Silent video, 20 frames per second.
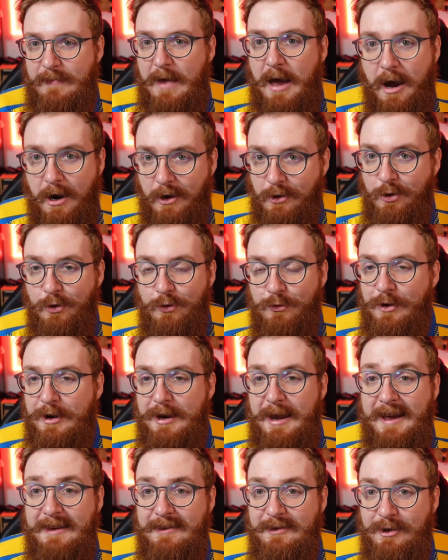Our good run
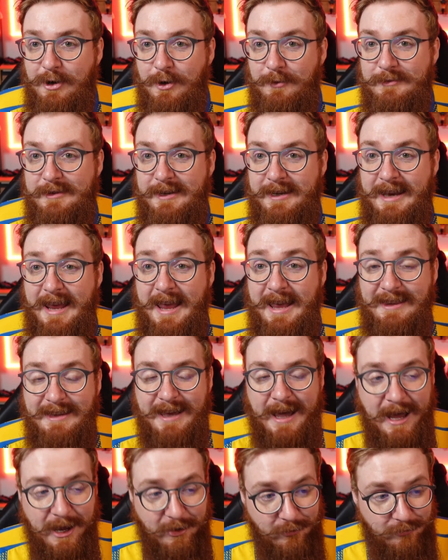had to come to an end.
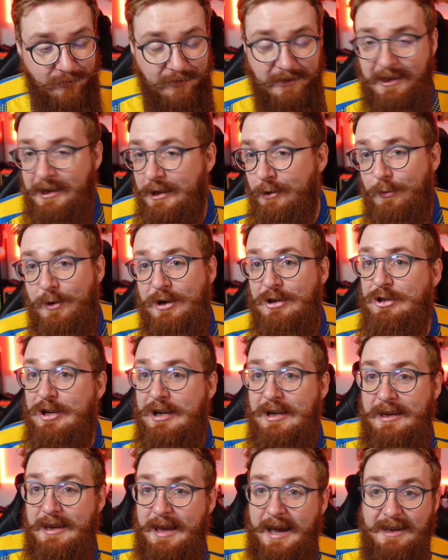I really wish
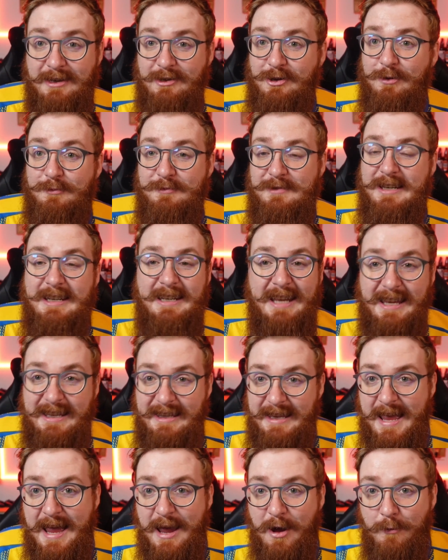it hadn't come to an
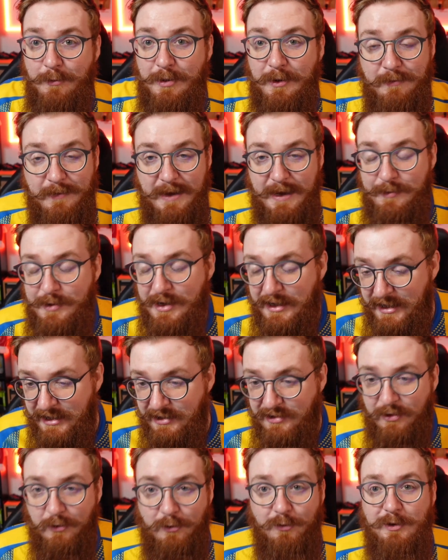end now, but maybe a
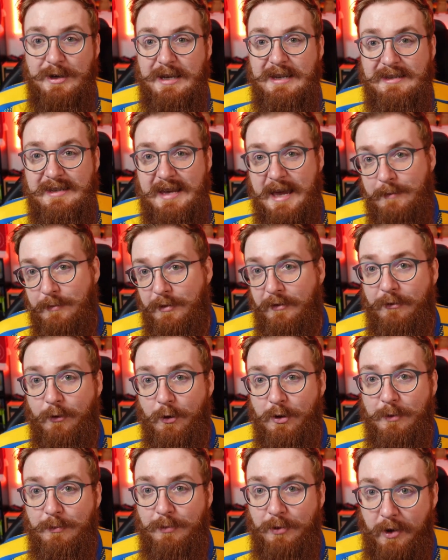nice little reset
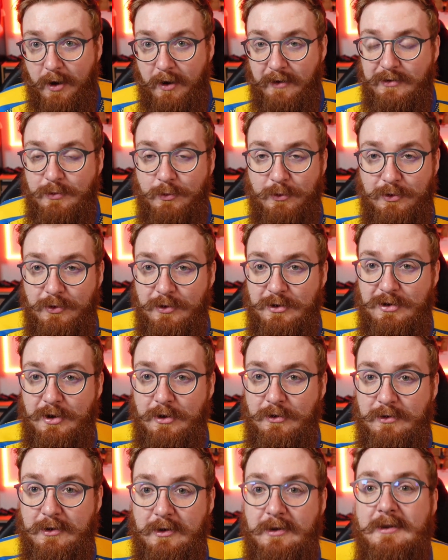before the playoffs will do us
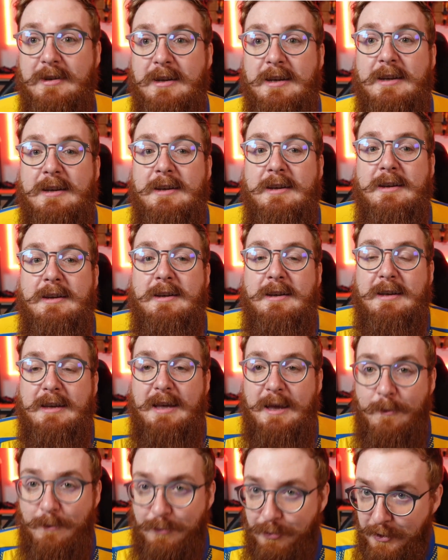all good.
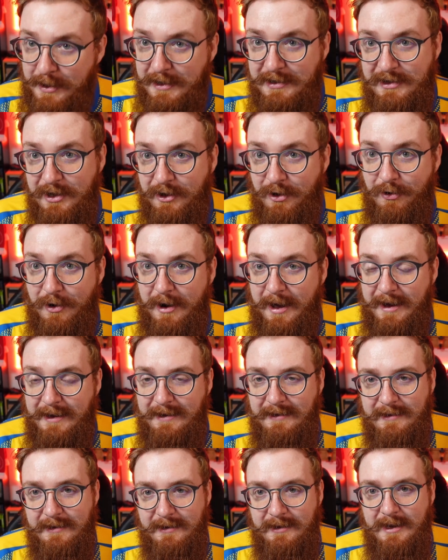Embrace the
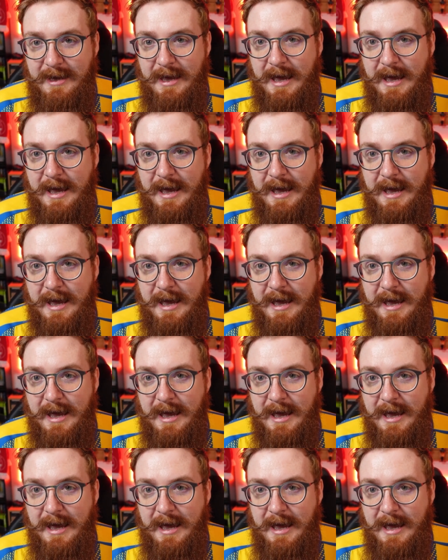grind.